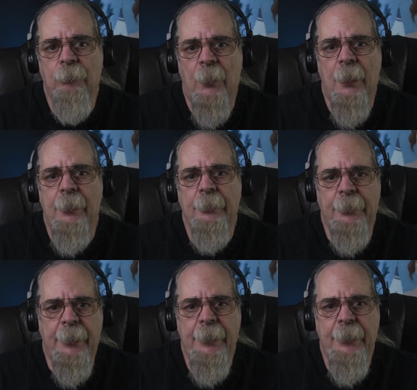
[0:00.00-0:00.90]
wallet,
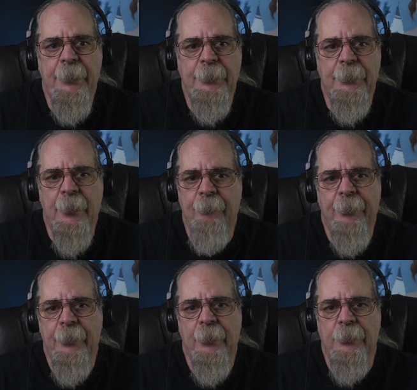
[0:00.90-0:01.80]
and keys and
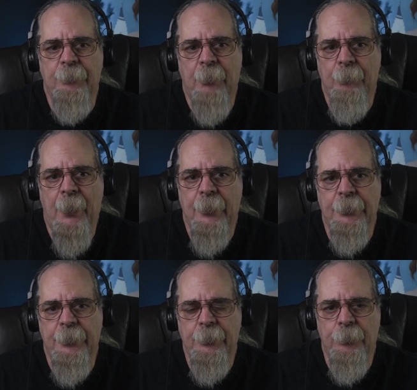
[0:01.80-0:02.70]
everything else in my
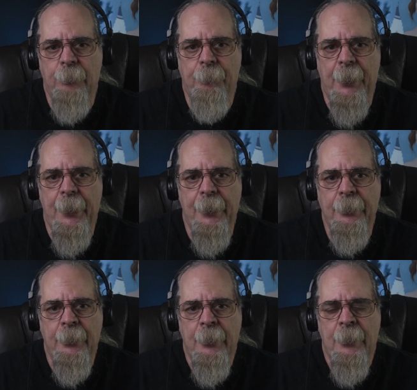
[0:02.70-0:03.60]
pockets into a bag